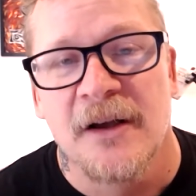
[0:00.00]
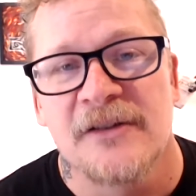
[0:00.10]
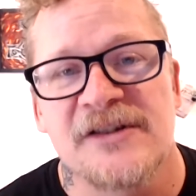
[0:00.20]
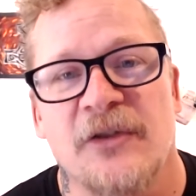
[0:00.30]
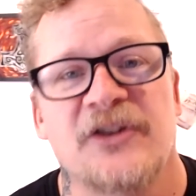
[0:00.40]

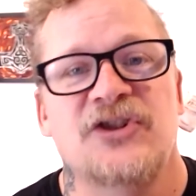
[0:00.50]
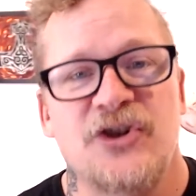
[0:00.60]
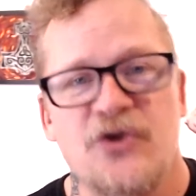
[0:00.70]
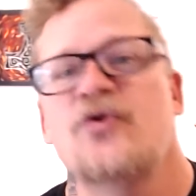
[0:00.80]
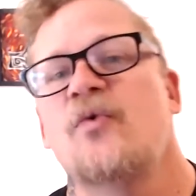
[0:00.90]
so that
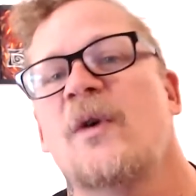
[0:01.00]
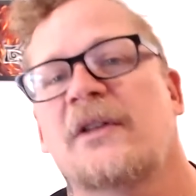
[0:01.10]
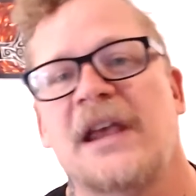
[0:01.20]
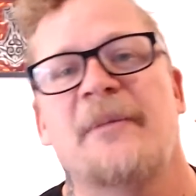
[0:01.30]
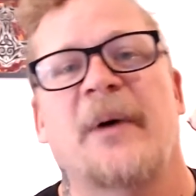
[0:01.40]
you will
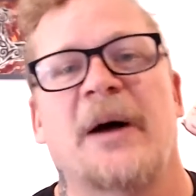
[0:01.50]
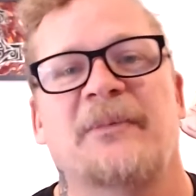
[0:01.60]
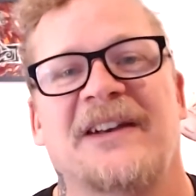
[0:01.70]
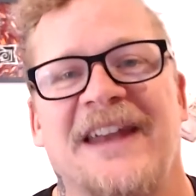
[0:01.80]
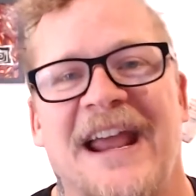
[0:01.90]
keep up
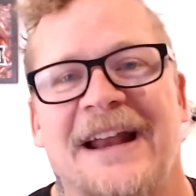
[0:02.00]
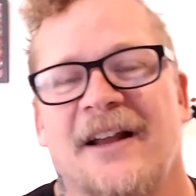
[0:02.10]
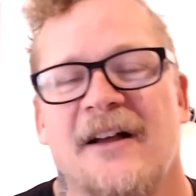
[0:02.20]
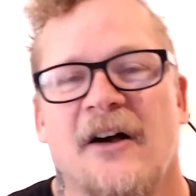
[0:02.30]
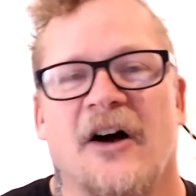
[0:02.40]
to date
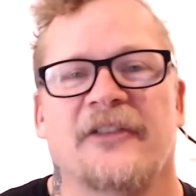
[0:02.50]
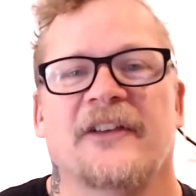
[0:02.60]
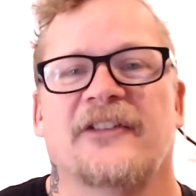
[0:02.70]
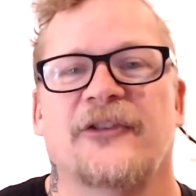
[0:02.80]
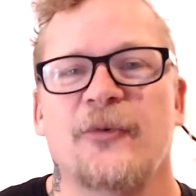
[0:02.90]
on
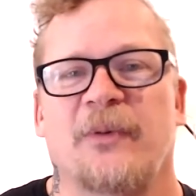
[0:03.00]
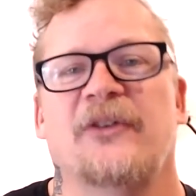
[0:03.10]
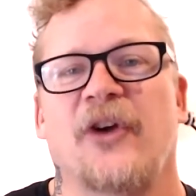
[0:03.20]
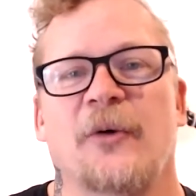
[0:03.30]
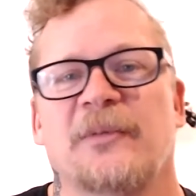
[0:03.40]
this super
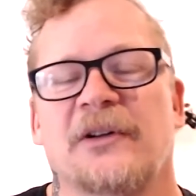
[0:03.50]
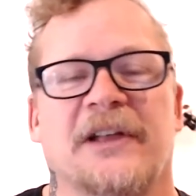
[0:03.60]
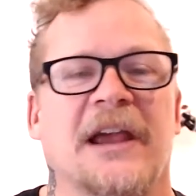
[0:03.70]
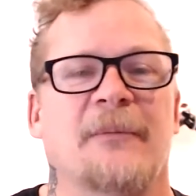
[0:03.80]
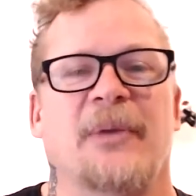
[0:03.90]
dope little
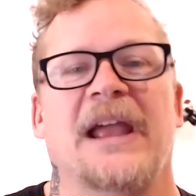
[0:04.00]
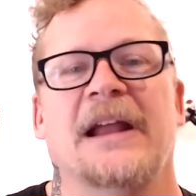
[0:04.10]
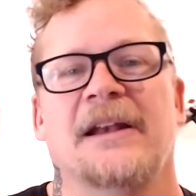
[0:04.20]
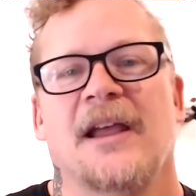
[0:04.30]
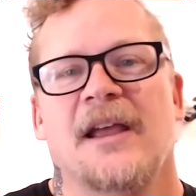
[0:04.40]

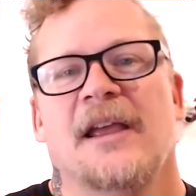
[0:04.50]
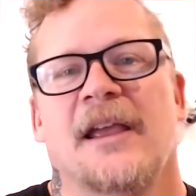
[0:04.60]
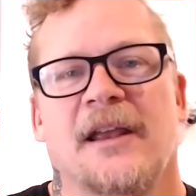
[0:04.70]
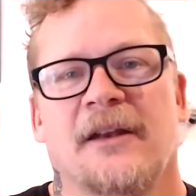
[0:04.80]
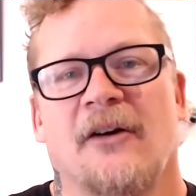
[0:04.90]
campaign
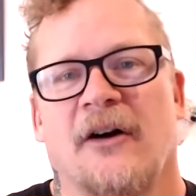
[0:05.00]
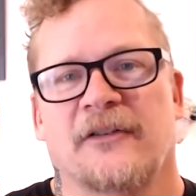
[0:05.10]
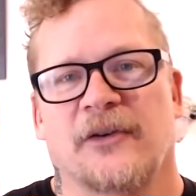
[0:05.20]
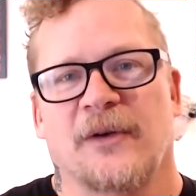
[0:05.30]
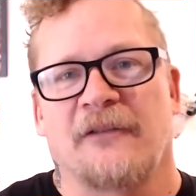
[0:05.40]
in
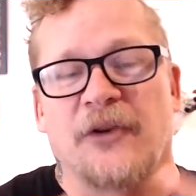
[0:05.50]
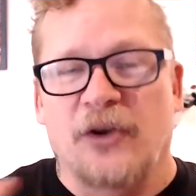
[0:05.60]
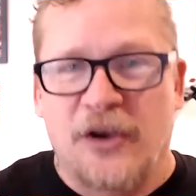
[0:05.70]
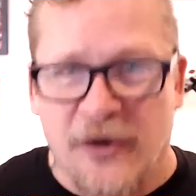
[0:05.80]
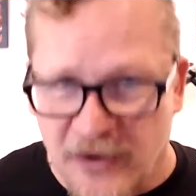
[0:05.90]
Hardsuit. Now, if you're
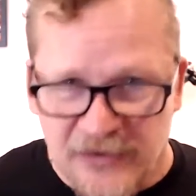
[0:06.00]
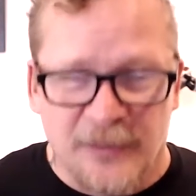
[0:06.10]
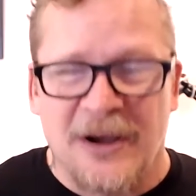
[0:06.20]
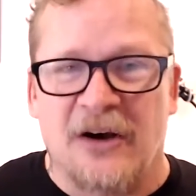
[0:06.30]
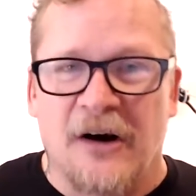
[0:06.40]
curious
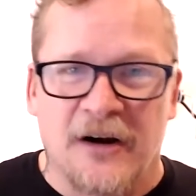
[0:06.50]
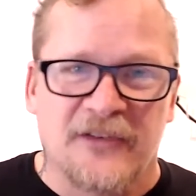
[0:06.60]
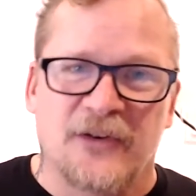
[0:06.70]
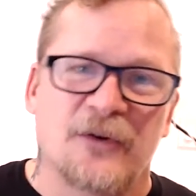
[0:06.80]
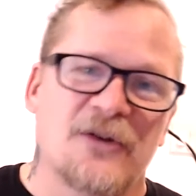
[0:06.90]
about
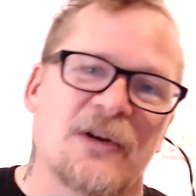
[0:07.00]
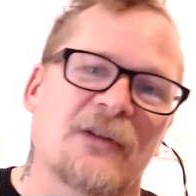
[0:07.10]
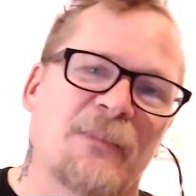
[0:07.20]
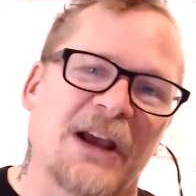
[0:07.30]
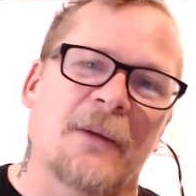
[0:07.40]
Hardsuit, you can
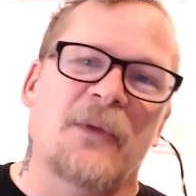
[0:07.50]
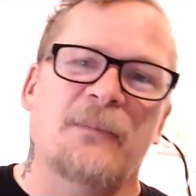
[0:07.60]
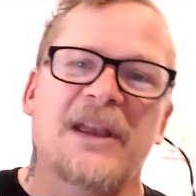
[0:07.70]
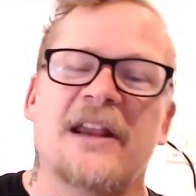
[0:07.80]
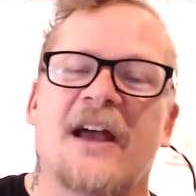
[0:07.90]
pick up the
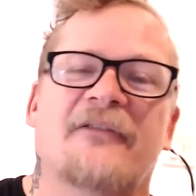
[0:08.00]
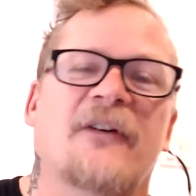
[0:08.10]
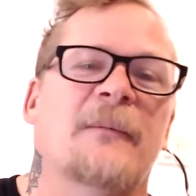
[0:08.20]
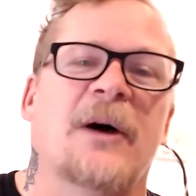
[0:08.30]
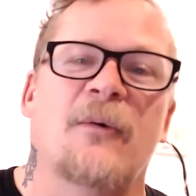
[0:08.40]
P D F on
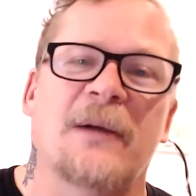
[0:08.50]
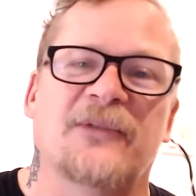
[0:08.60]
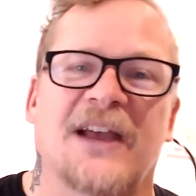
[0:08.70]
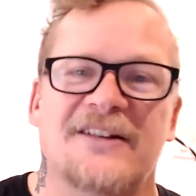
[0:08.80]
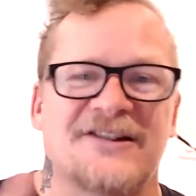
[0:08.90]
my
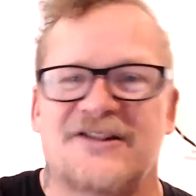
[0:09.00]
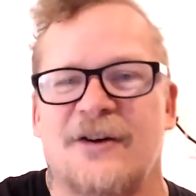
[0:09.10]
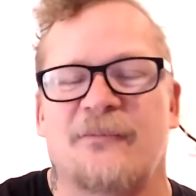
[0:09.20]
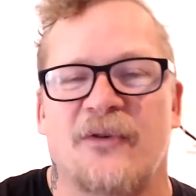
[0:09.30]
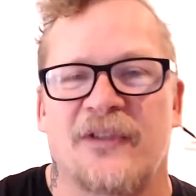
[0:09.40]
website. Just
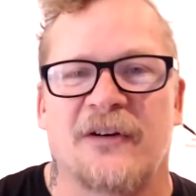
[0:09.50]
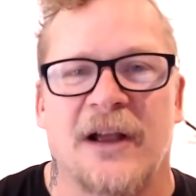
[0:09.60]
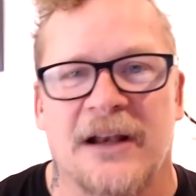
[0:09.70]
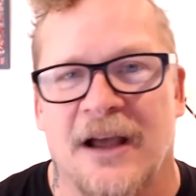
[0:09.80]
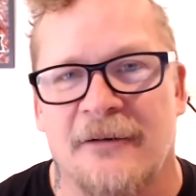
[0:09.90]
jump over there
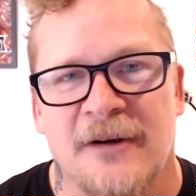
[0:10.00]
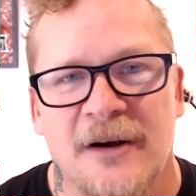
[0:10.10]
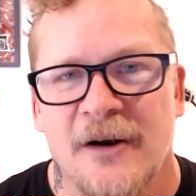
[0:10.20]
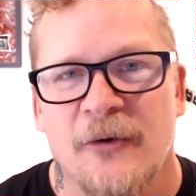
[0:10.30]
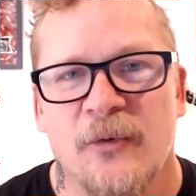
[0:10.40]
right now,
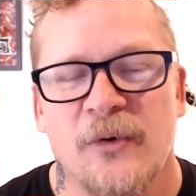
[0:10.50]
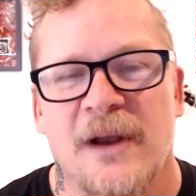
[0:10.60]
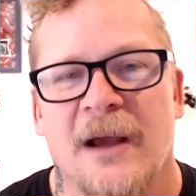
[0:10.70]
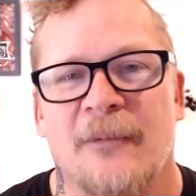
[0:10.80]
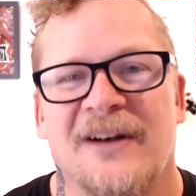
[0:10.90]

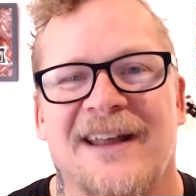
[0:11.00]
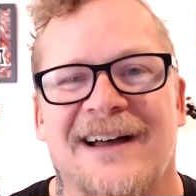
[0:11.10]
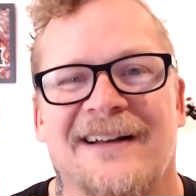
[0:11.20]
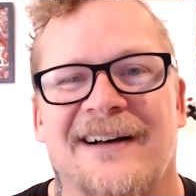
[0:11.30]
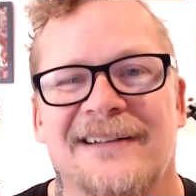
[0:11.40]
runehammer
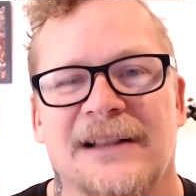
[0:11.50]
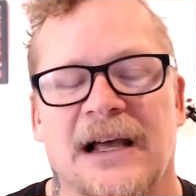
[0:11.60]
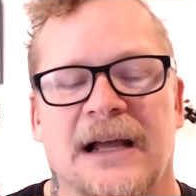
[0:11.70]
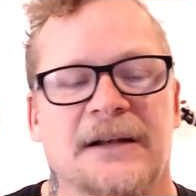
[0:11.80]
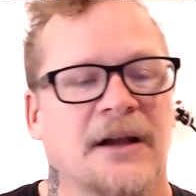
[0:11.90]
dot
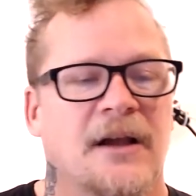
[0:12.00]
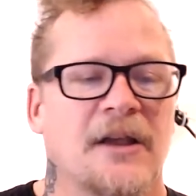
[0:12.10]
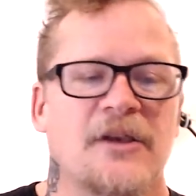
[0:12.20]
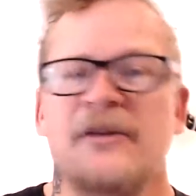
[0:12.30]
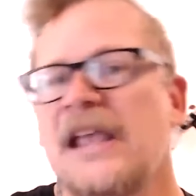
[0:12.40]
online.
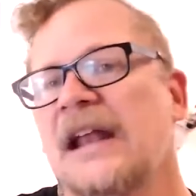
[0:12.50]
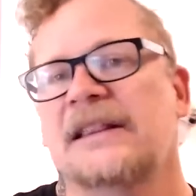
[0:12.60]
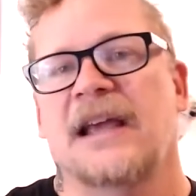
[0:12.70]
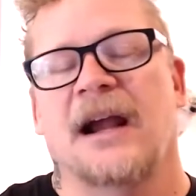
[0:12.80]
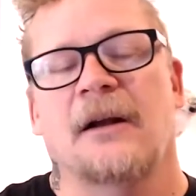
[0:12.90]
You can get it
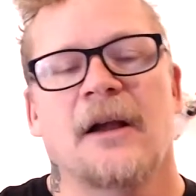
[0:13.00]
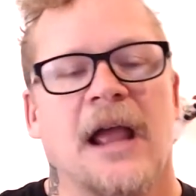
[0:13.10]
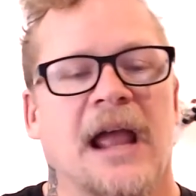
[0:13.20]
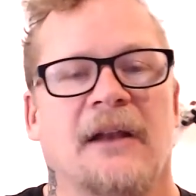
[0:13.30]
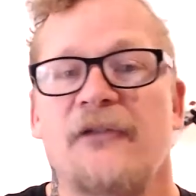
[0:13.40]
there.
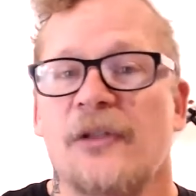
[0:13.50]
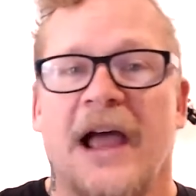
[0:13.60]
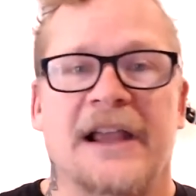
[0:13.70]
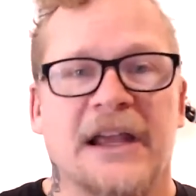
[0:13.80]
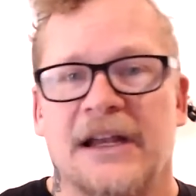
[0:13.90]
And if you
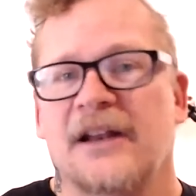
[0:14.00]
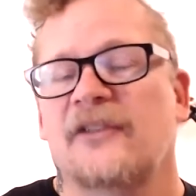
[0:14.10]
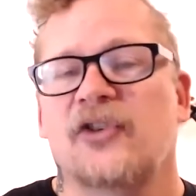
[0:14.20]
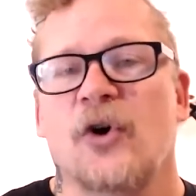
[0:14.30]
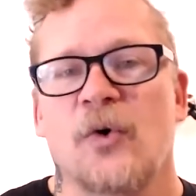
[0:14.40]
like it and
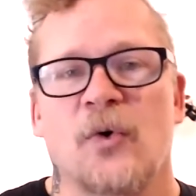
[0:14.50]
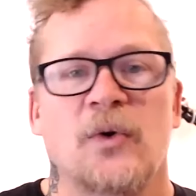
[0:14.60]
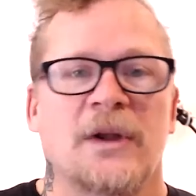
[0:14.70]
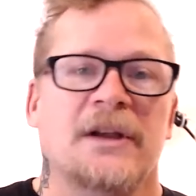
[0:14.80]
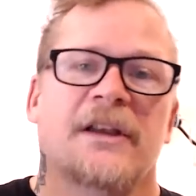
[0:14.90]
it's cool,
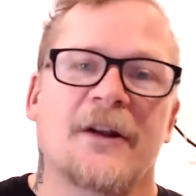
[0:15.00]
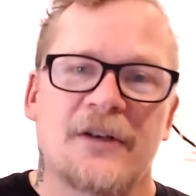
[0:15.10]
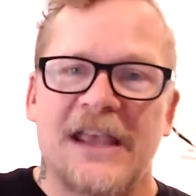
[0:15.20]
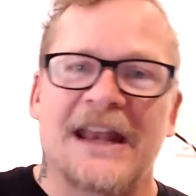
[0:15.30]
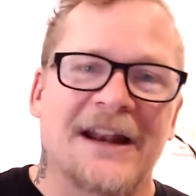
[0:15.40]
you know, you
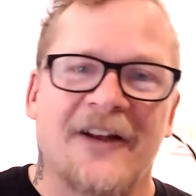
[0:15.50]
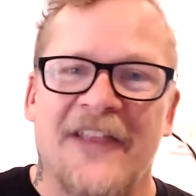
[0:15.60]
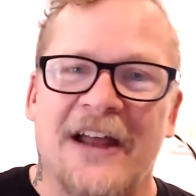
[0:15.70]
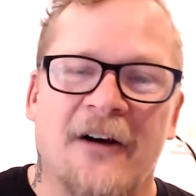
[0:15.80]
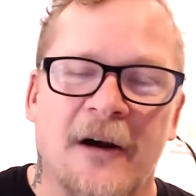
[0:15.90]
get in on
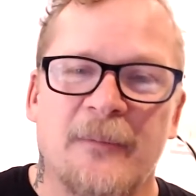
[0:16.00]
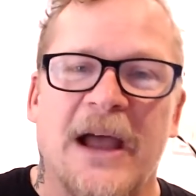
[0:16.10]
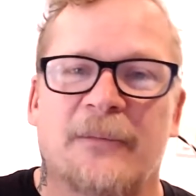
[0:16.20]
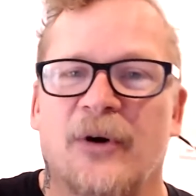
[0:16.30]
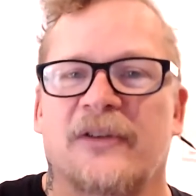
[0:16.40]
that
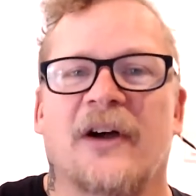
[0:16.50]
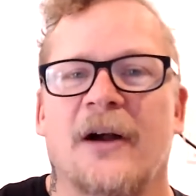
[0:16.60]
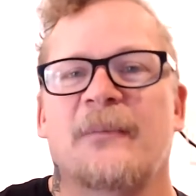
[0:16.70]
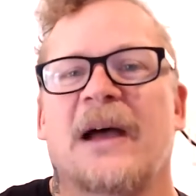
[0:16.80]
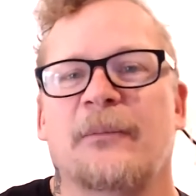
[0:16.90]
hardback book. The
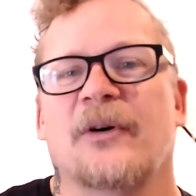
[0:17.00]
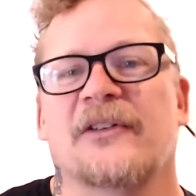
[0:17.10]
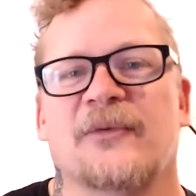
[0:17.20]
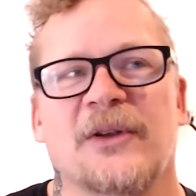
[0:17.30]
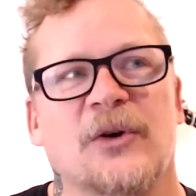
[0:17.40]
hardback book
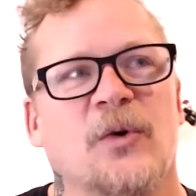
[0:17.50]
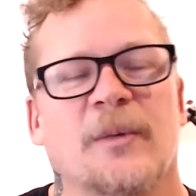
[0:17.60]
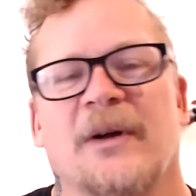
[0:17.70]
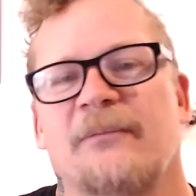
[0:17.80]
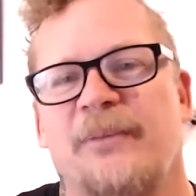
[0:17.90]
is really cool,
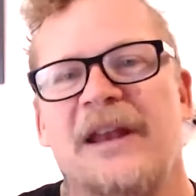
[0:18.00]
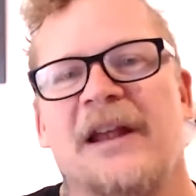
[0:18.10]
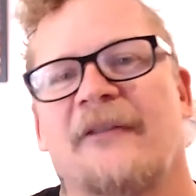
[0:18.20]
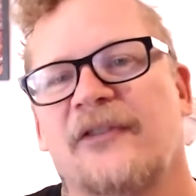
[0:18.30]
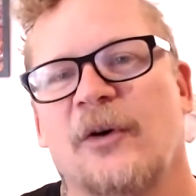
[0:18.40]
but P D
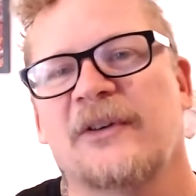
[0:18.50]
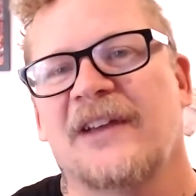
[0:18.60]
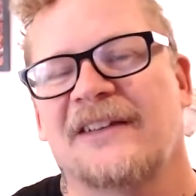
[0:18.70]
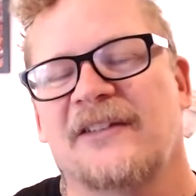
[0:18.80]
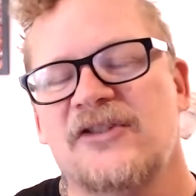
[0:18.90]
F is always
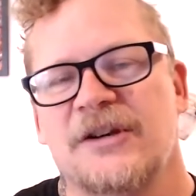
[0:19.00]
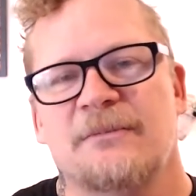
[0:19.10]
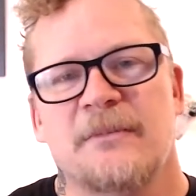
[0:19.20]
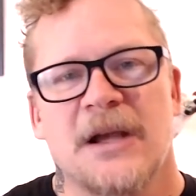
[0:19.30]
nice and cheap.